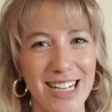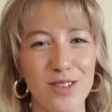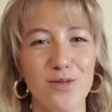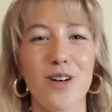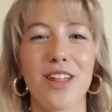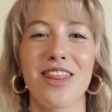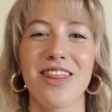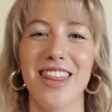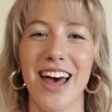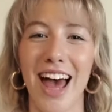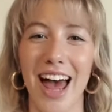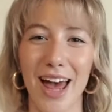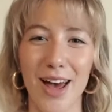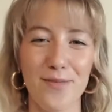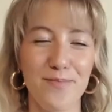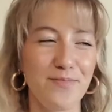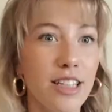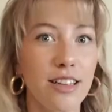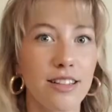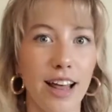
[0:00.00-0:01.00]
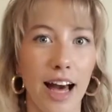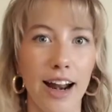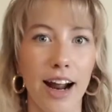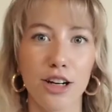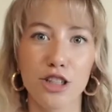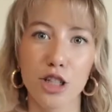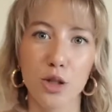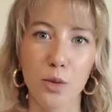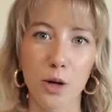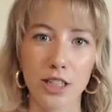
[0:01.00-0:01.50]
with them. That
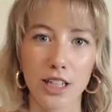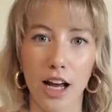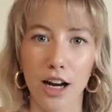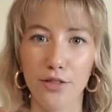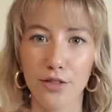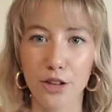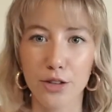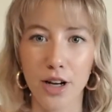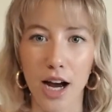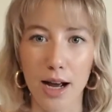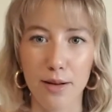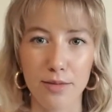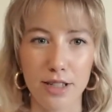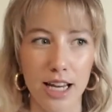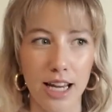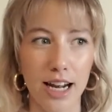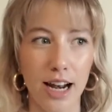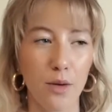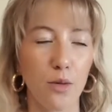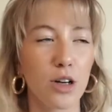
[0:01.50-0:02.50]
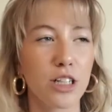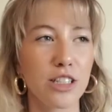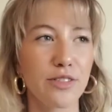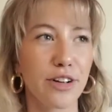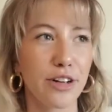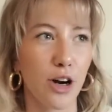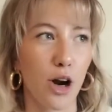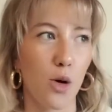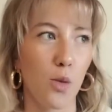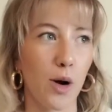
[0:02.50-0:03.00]
actually worked out a few times, and I wanted to
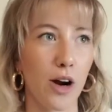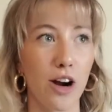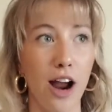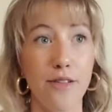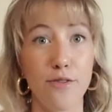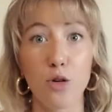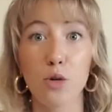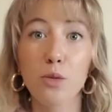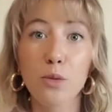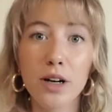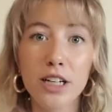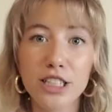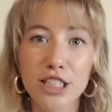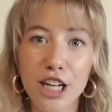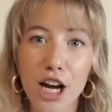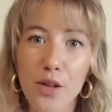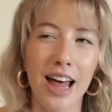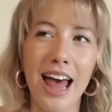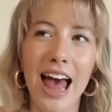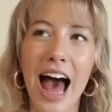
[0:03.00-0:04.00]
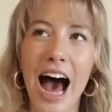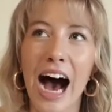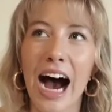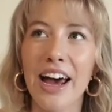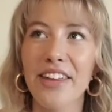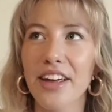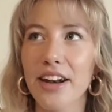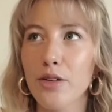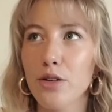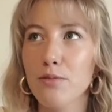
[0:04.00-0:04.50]
figure out where everyone wanted to go.
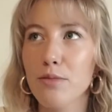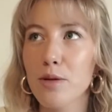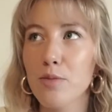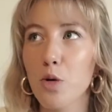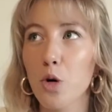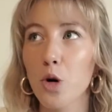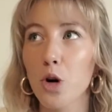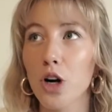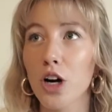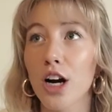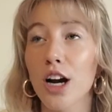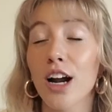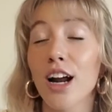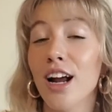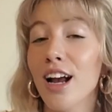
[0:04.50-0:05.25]
I thought it would be more